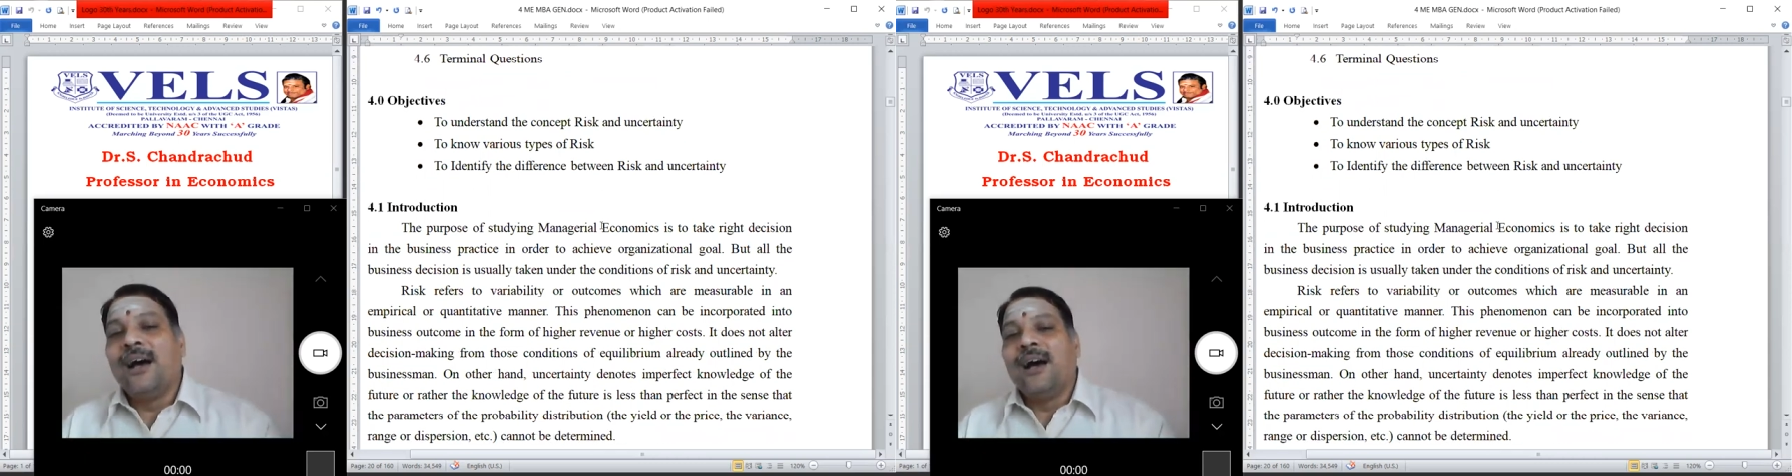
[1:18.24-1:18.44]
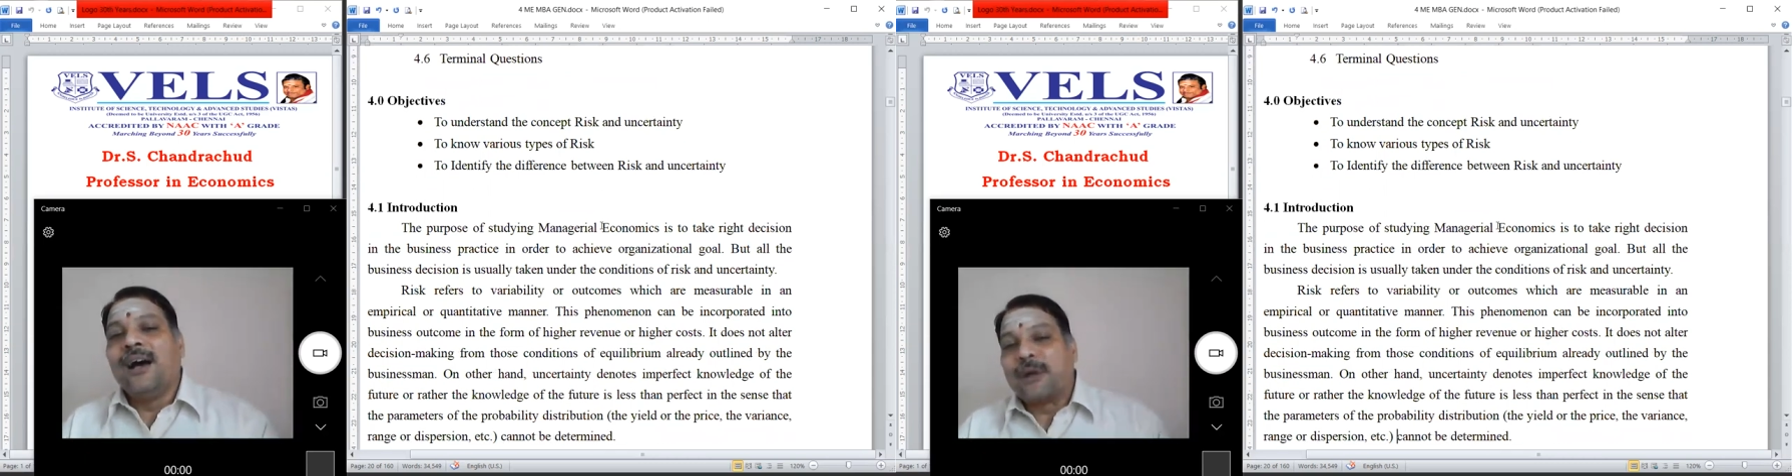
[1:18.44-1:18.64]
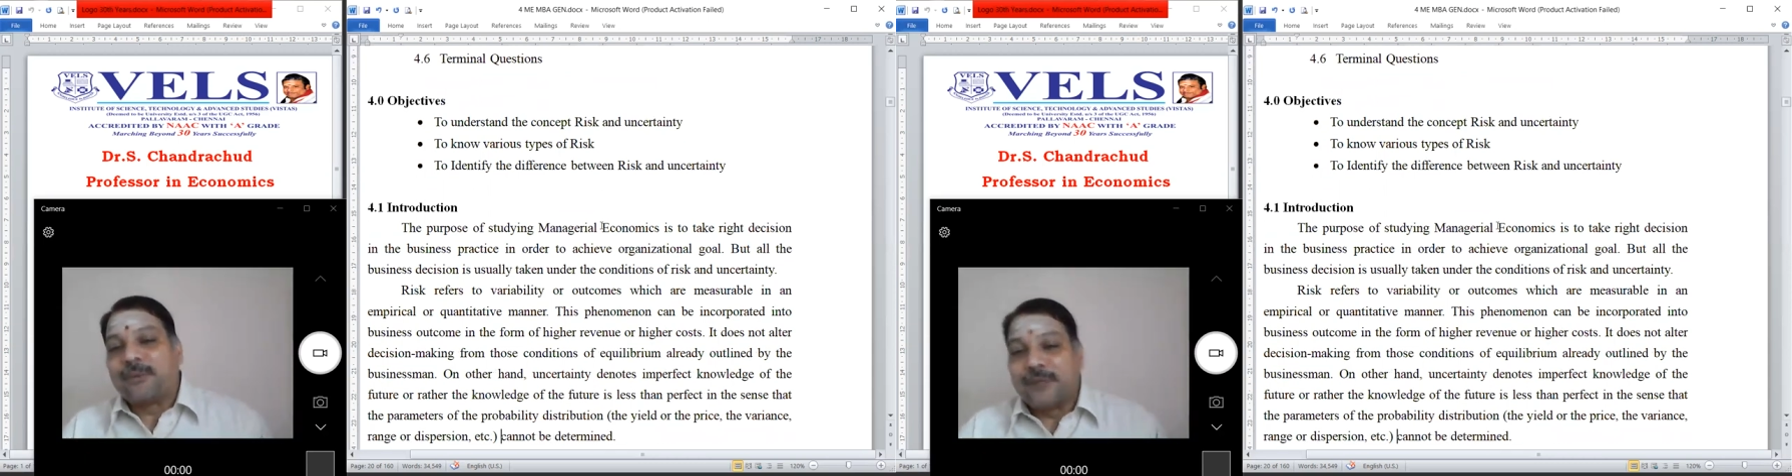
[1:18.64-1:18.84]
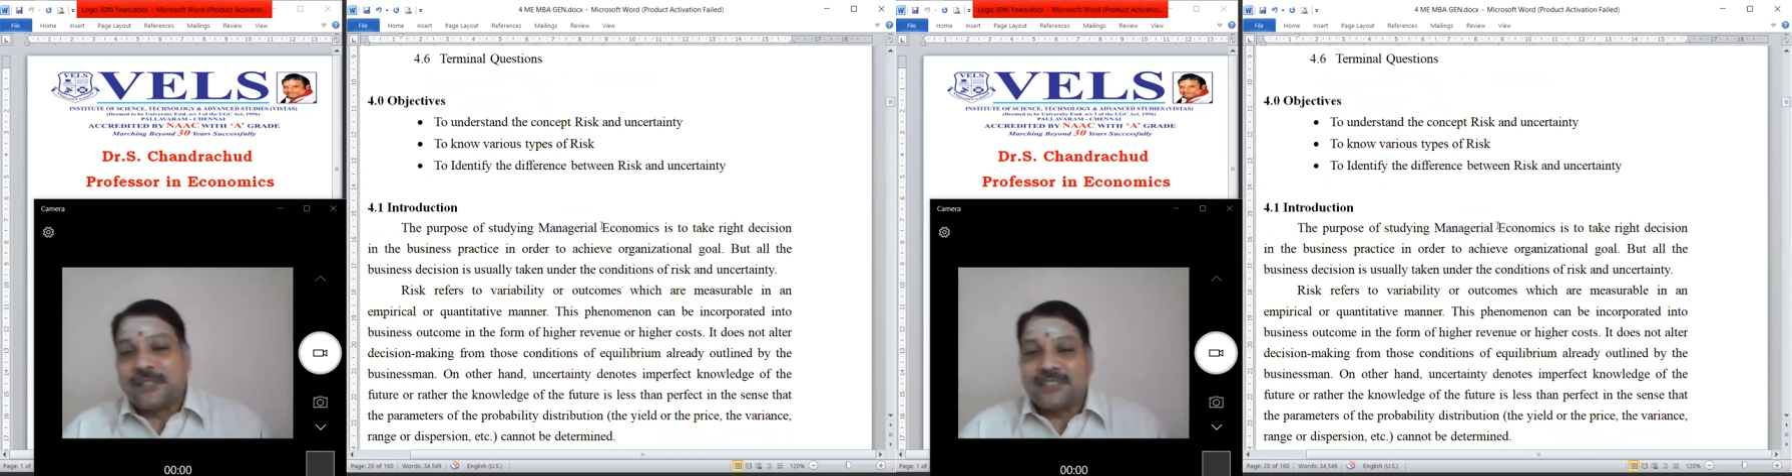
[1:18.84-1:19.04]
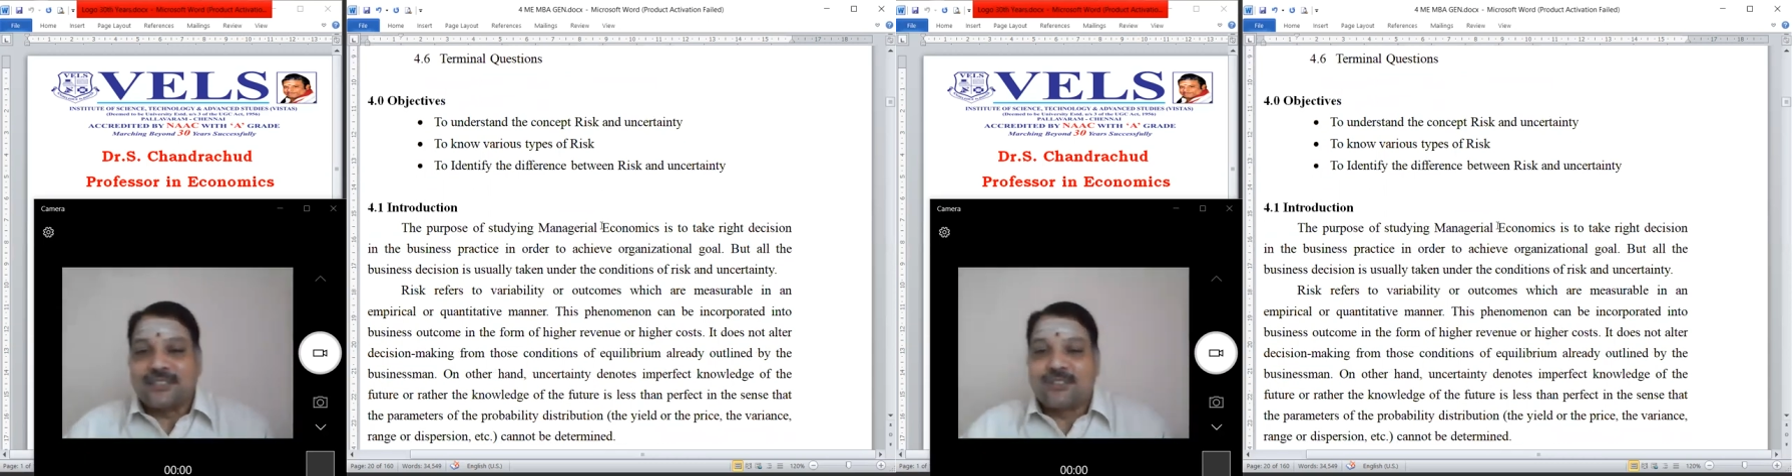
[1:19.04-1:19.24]
The
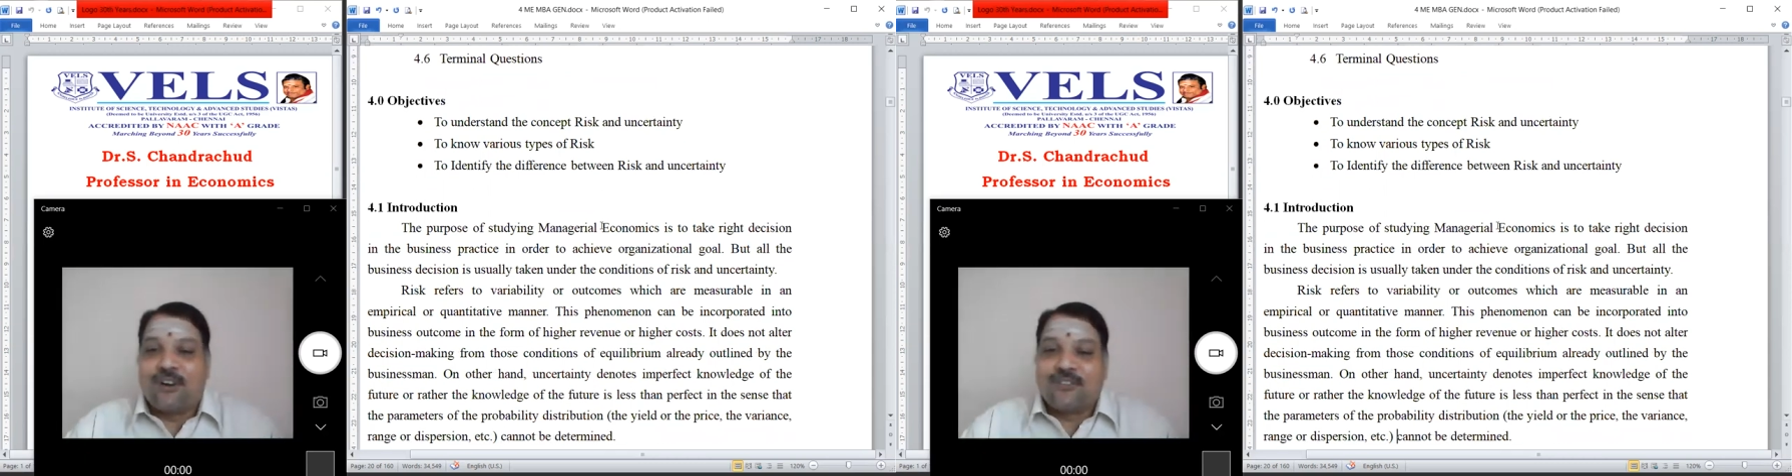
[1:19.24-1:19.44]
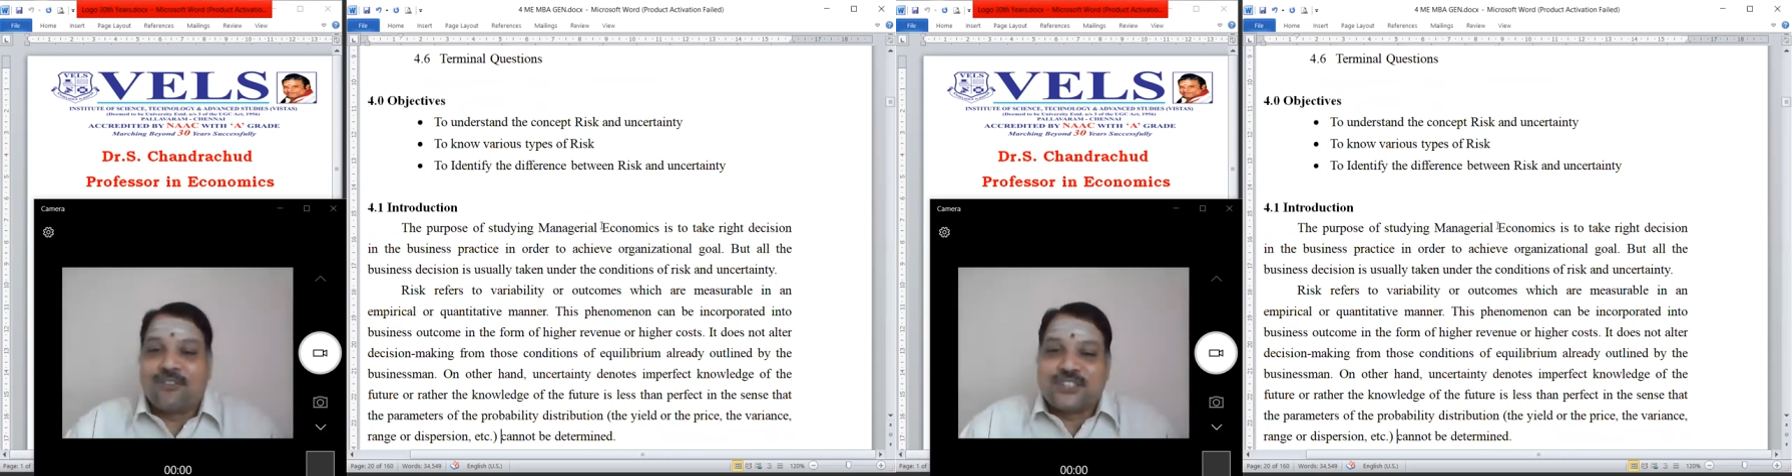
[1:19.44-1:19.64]
purpose of